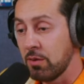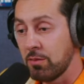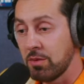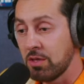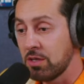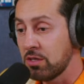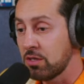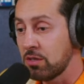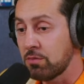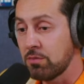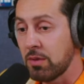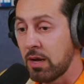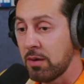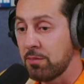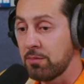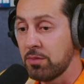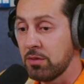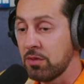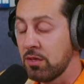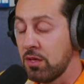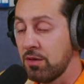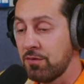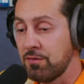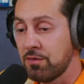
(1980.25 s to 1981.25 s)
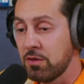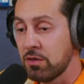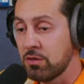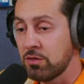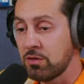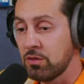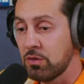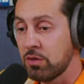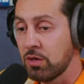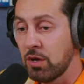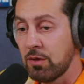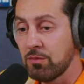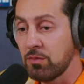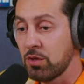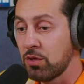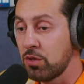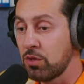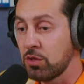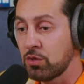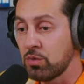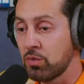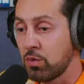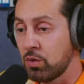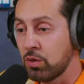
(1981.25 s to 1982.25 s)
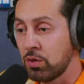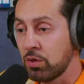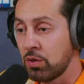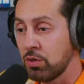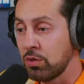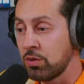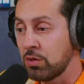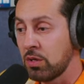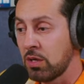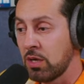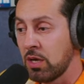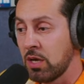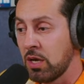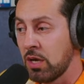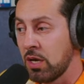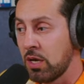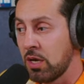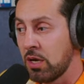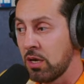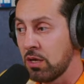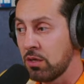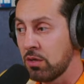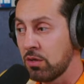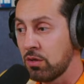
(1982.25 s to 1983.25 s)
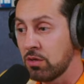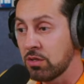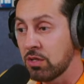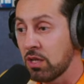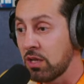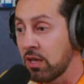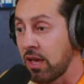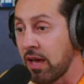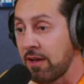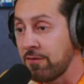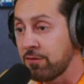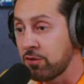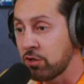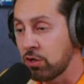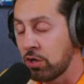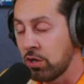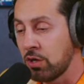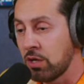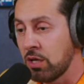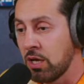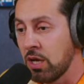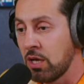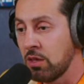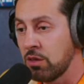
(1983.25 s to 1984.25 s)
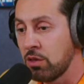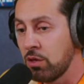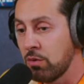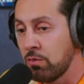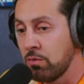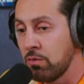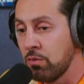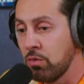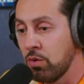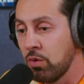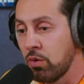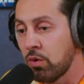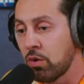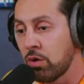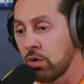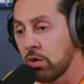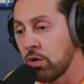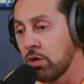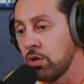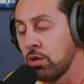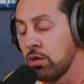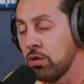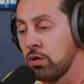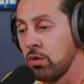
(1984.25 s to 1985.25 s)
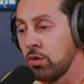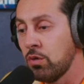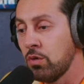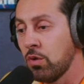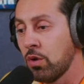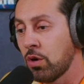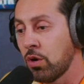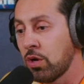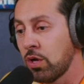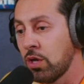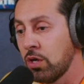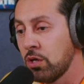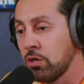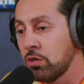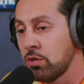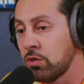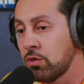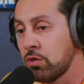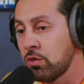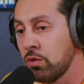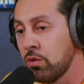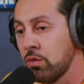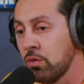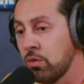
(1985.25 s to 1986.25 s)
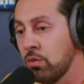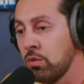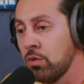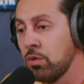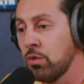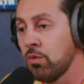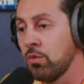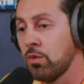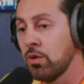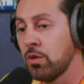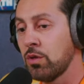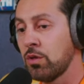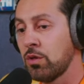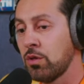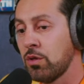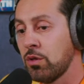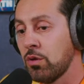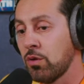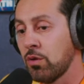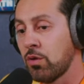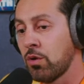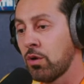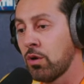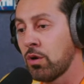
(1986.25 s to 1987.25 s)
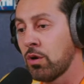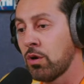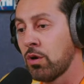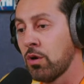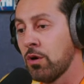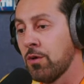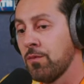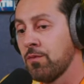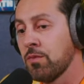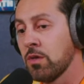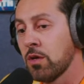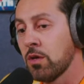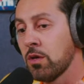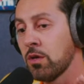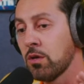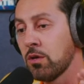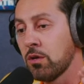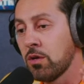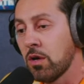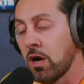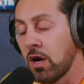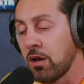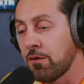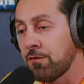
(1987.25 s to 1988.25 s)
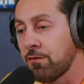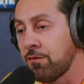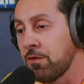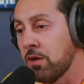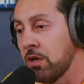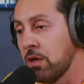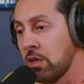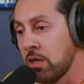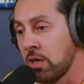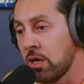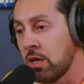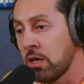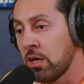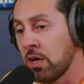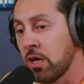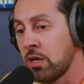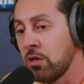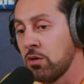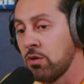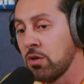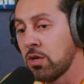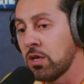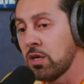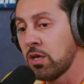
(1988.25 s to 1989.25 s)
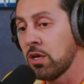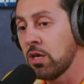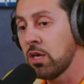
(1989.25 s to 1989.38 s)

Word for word: i mean this is my belief is you come to this world and there's a life journey and the more you are in tune with your gut feeling and you can